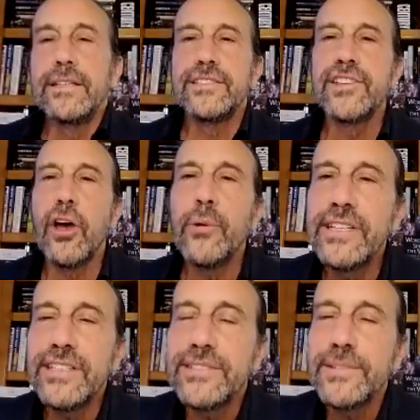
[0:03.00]
So
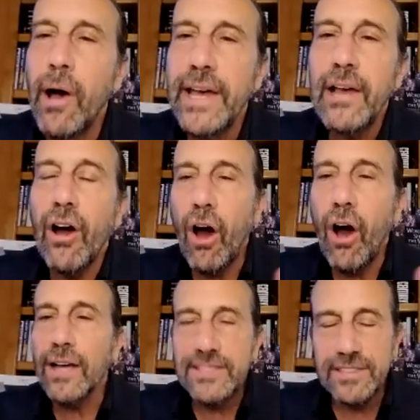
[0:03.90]
it is my
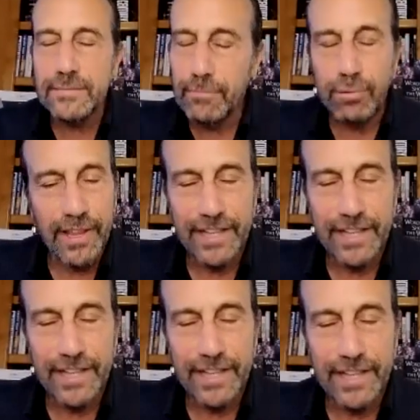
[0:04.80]
awesome
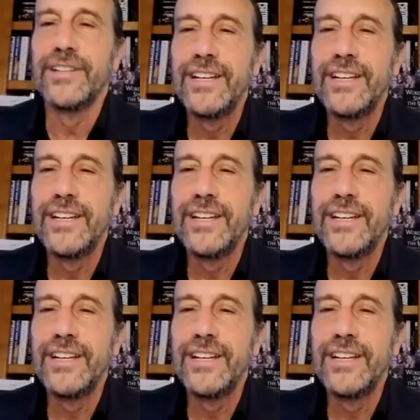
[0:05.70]
pleasure